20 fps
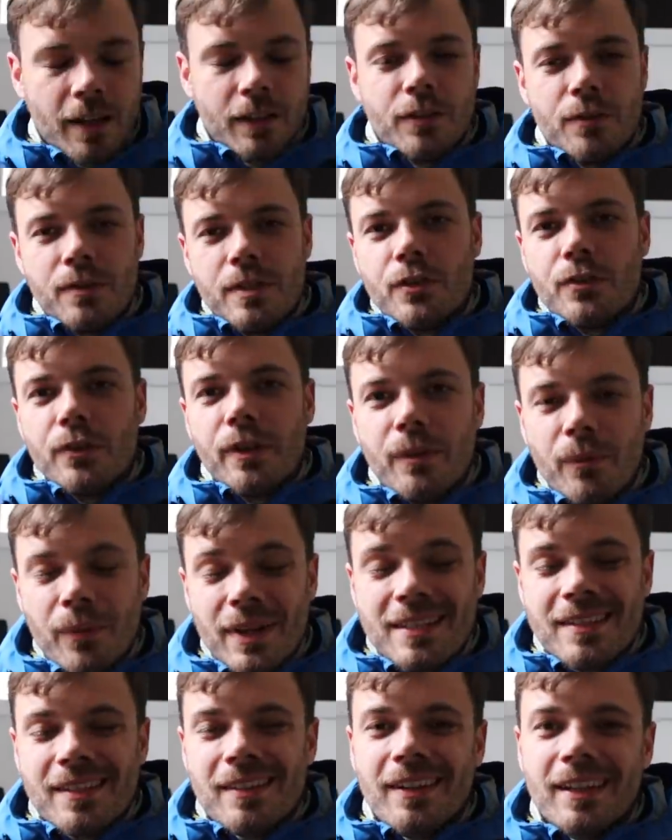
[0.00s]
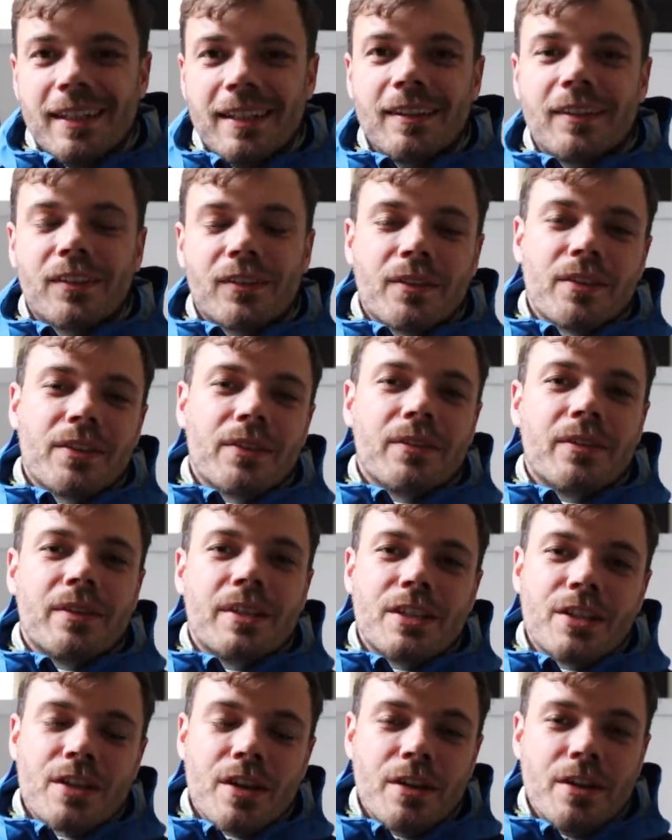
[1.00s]
I do enjoy winter hiking, so I thought
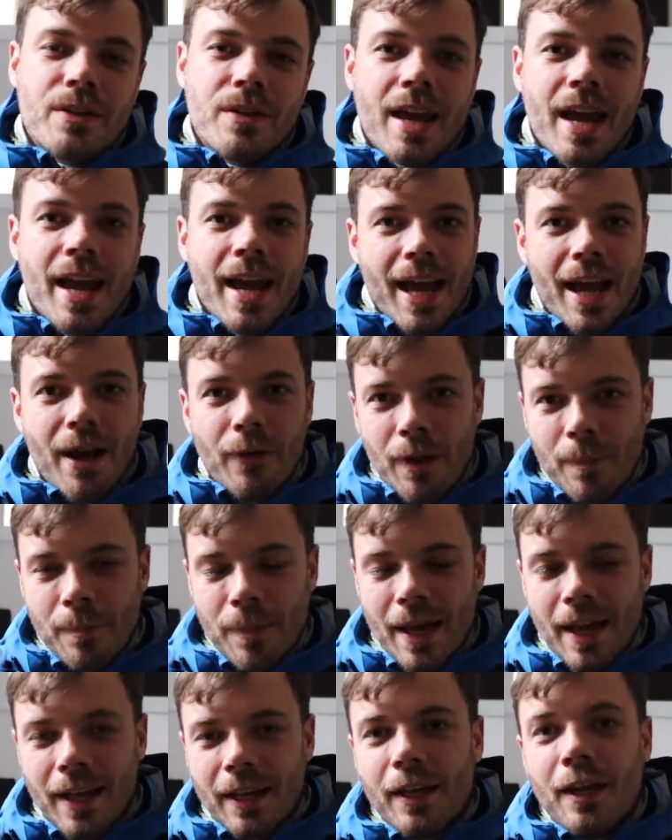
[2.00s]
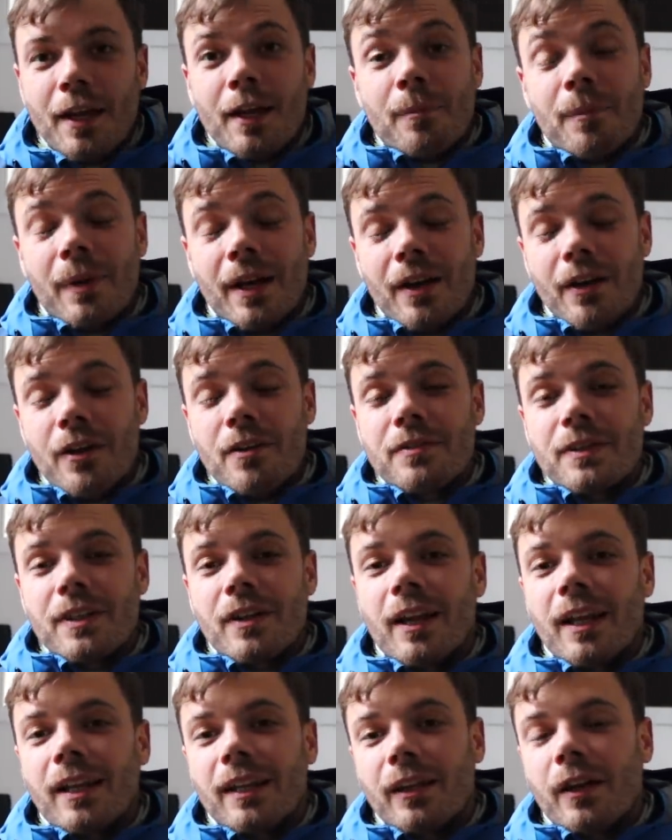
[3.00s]
I'd show you how I pack my
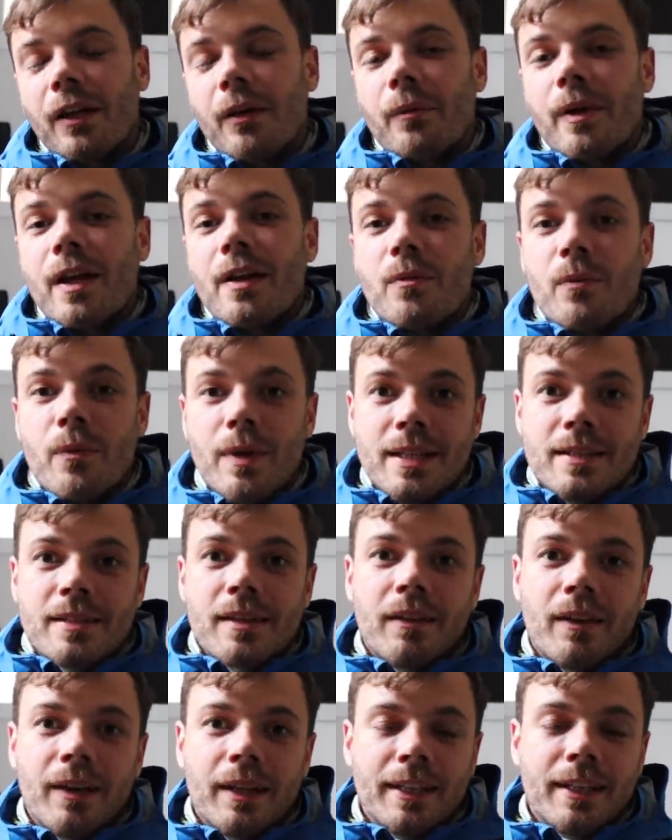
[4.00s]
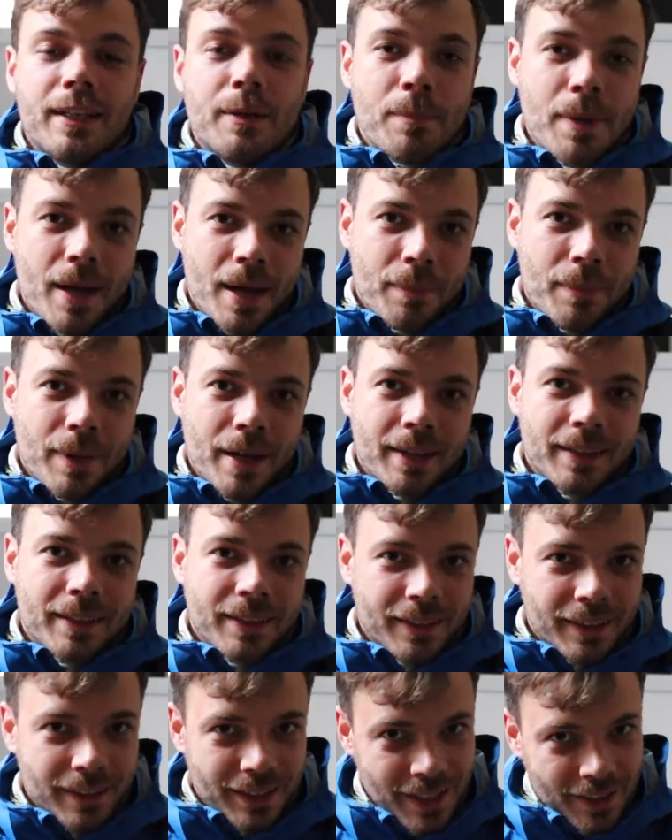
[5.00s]
overnight lightweight winter hiking backpack.
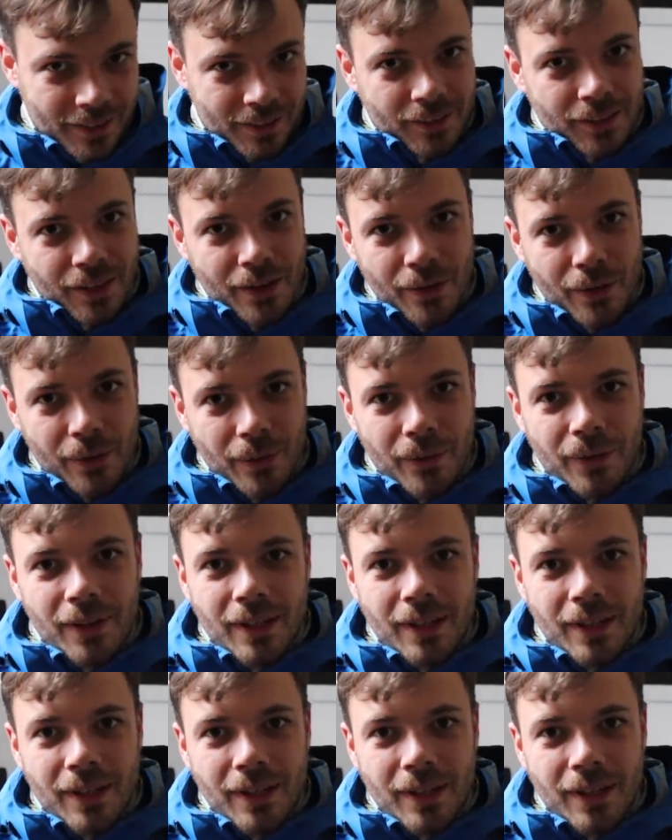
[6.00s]
Let's go.